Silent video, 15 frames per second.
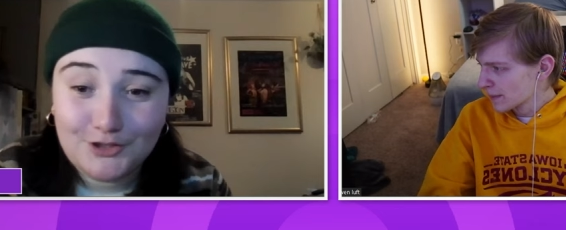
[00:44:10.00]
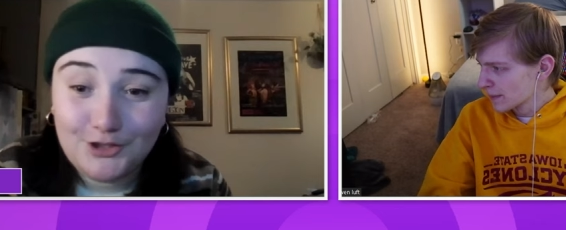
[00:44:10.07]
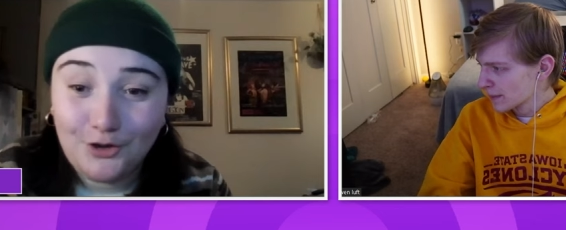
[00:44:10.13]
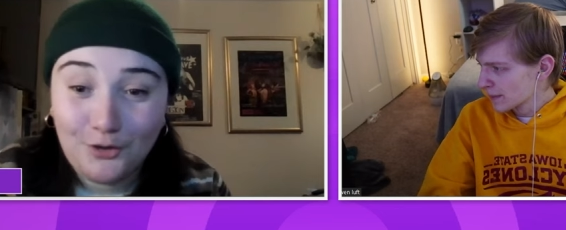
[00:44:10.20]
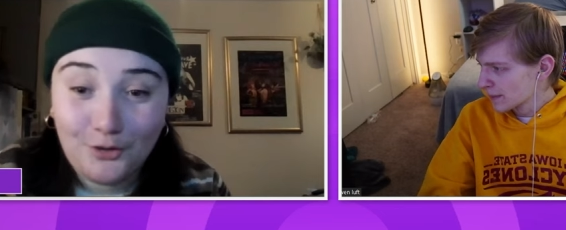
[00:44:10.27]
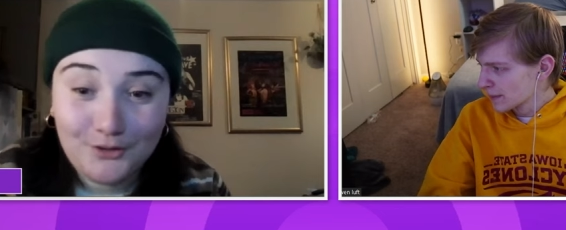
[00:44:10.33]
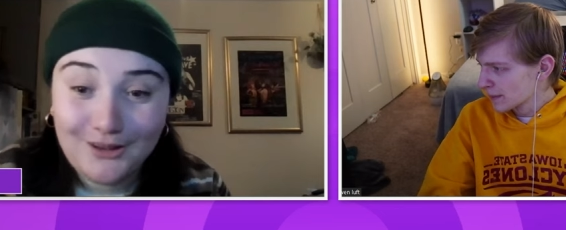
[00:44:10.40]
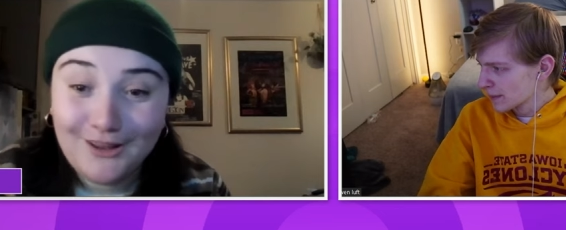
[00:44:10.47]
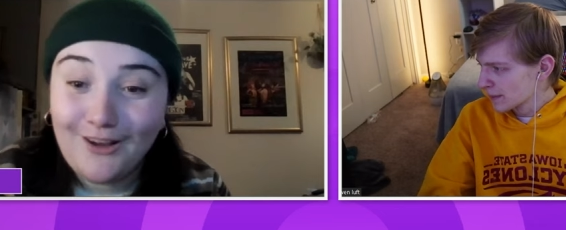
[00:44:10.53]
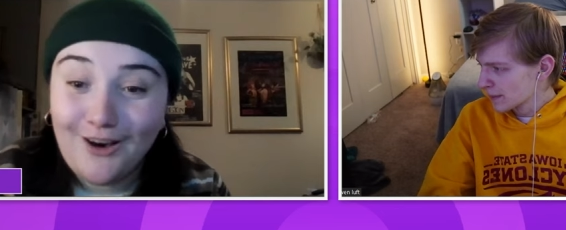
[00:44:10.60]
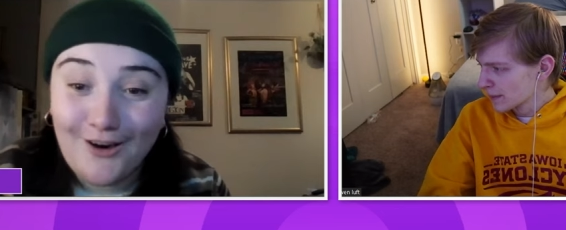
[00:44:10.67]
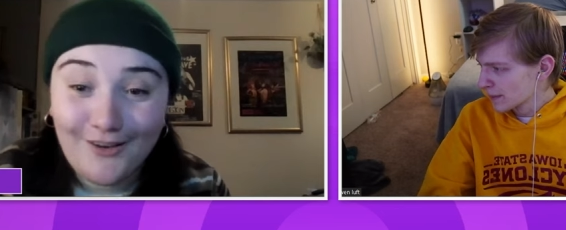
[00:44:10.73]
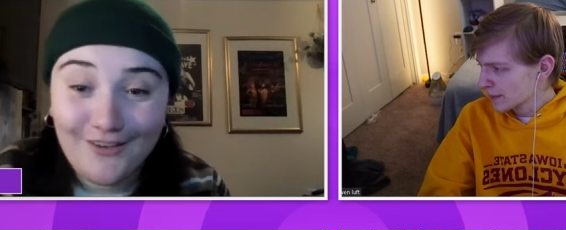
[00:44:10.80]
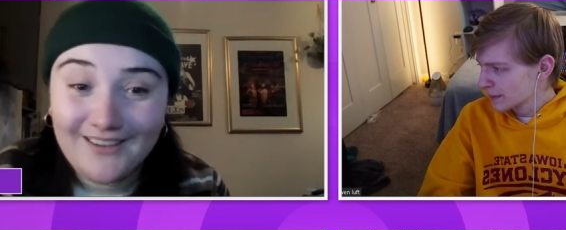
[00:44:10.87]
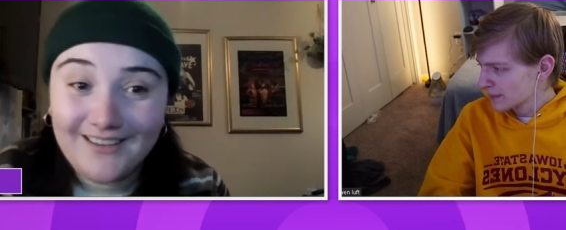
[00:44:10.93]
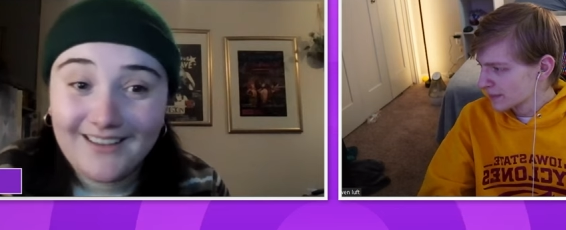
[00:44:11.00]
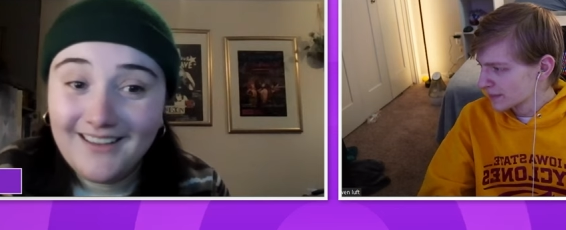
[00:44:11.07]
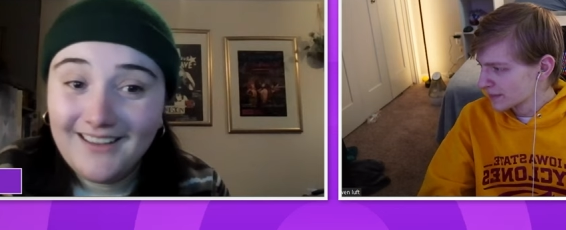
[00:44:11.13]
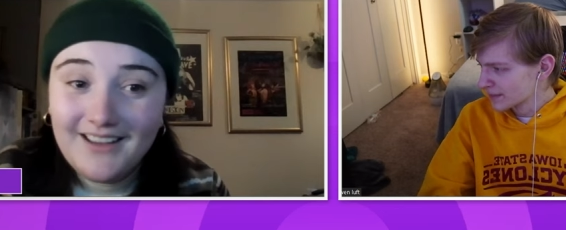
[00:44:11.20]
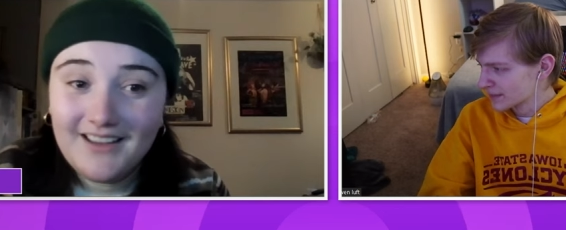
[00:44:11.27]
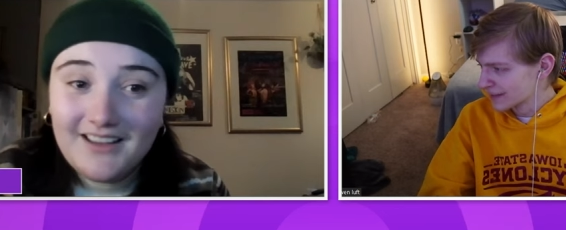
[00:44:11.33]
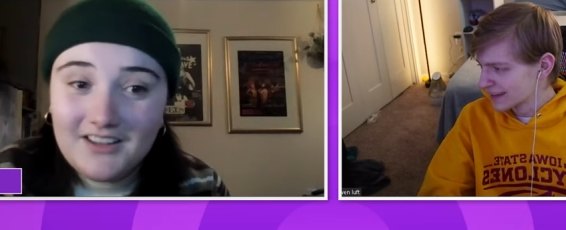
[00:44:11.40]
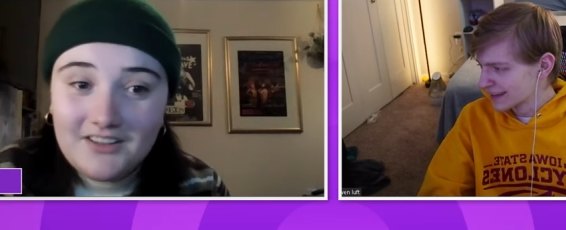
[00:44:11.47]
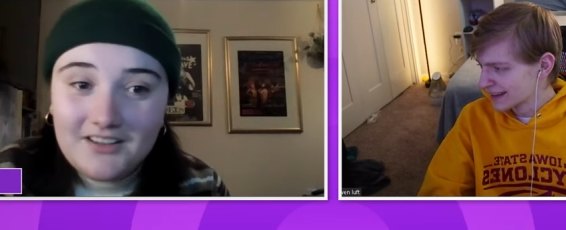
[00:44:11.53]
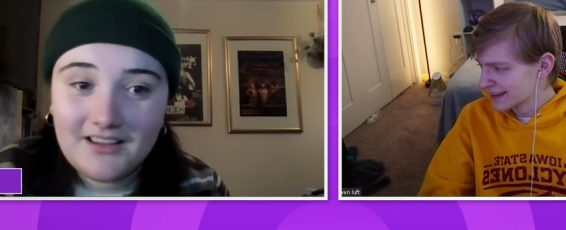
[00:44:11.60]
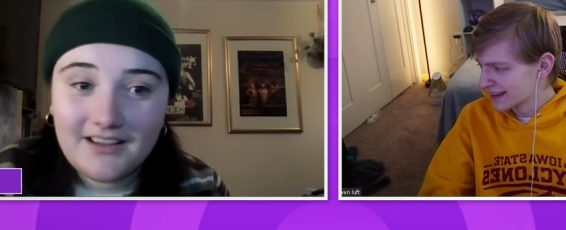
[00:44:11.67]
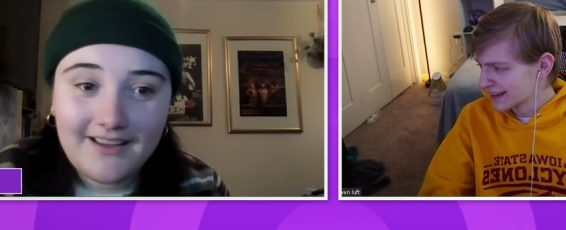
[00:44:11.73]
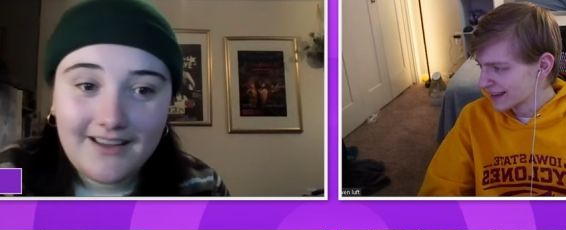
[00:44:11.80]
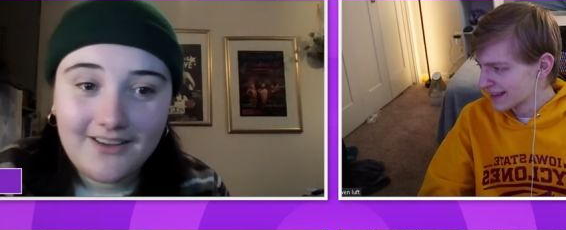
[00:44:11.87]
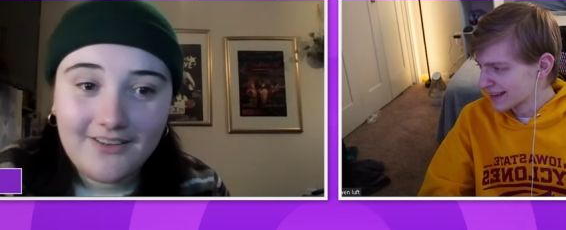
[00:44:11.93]
Speaker 1: so long. Mm-hmm.
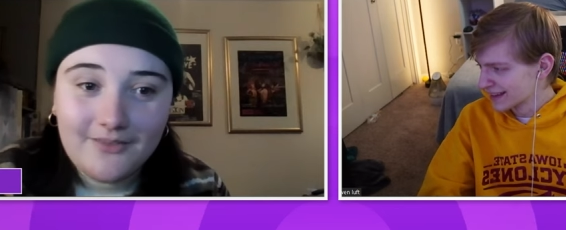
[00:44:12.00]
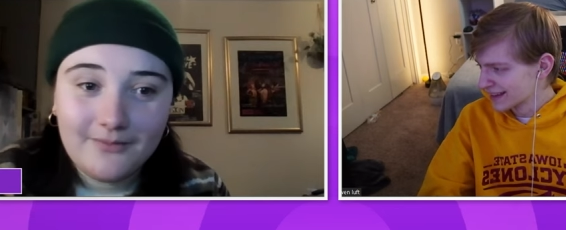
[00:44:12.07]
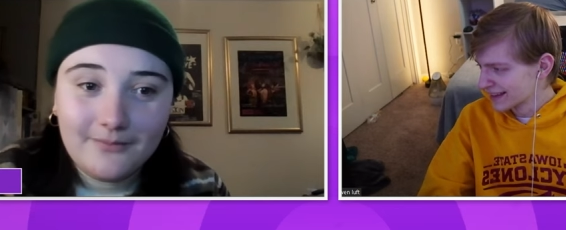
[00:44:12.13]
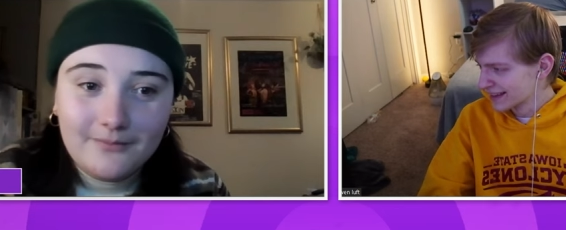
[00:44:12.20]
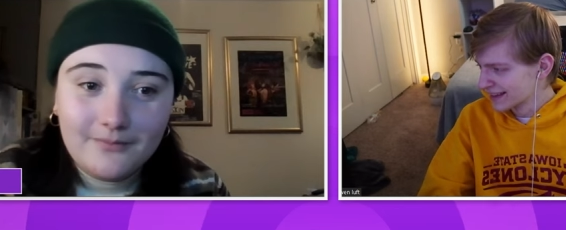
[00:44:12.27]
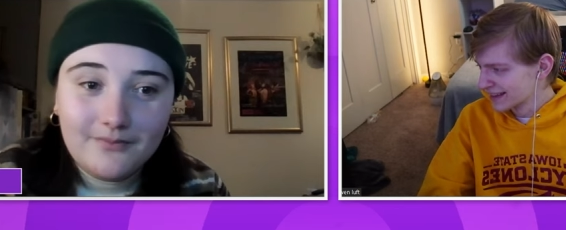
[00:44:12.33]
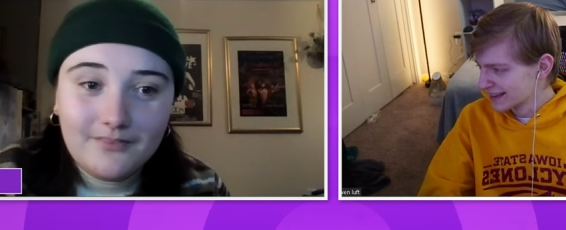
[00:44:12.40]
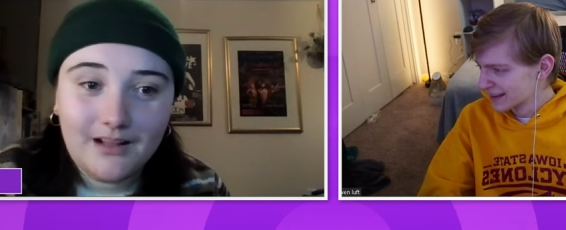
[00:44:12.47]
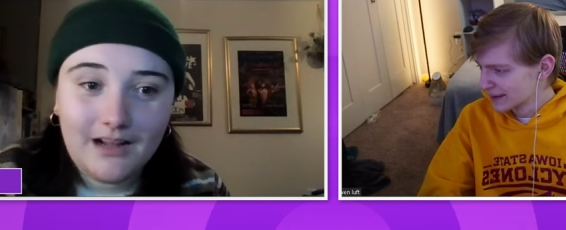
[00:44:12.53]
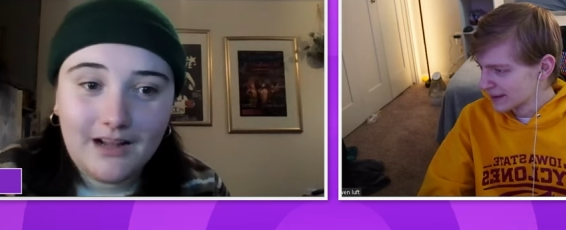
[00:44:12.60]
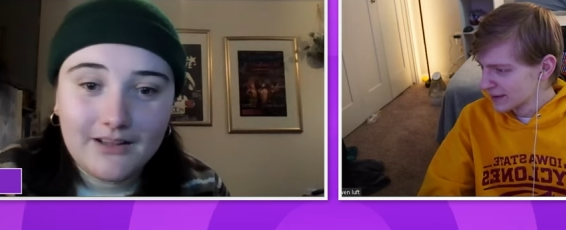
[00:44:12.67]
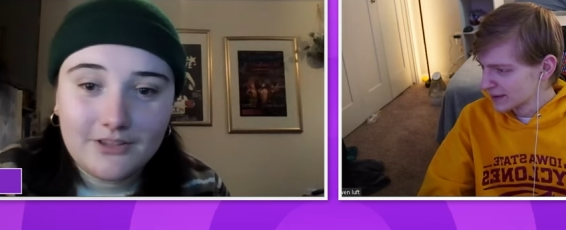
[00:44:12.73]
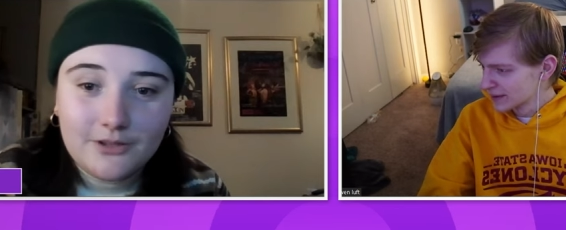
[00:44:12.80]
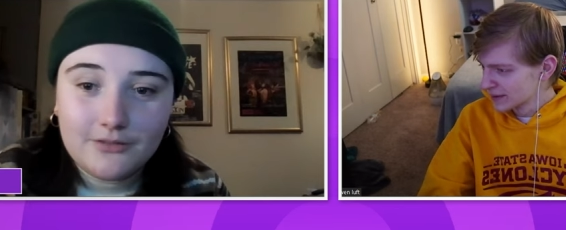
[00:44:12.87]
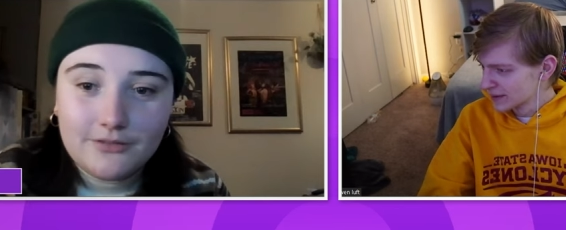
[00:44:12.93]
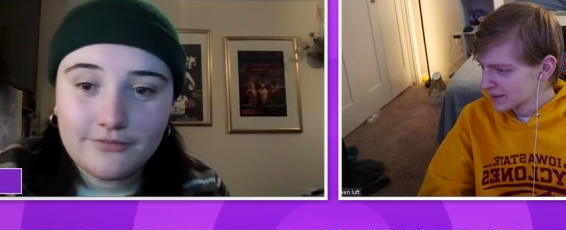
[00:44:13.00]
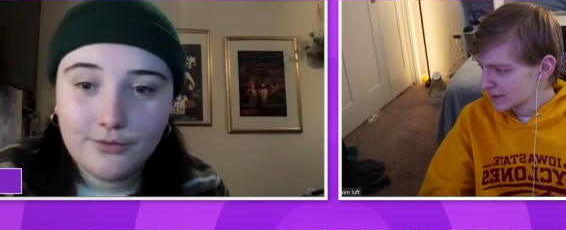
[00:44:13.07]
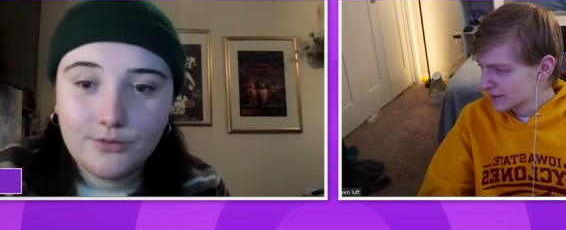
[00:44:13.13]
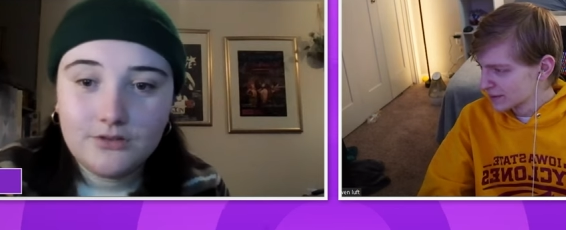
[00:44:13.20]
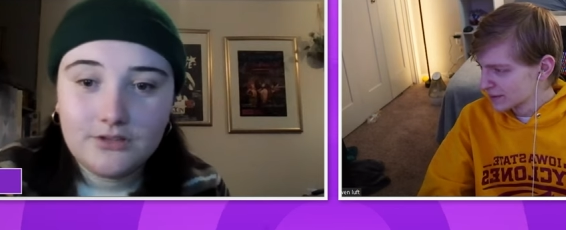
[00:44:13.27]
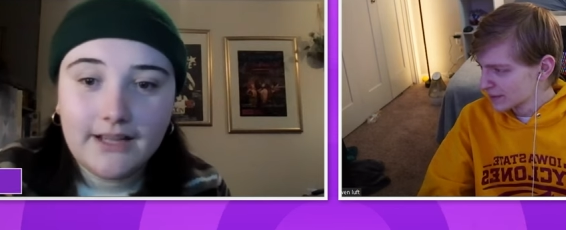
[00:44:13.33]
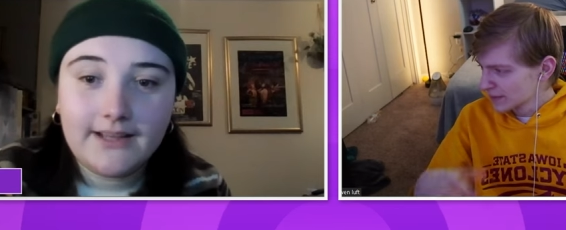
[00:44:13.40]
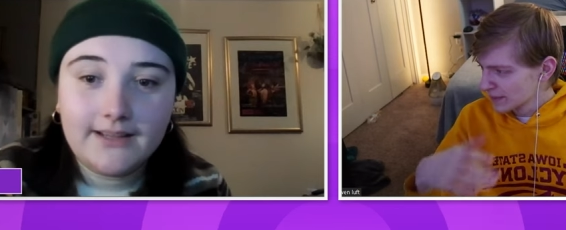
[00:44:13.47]
Um, I do full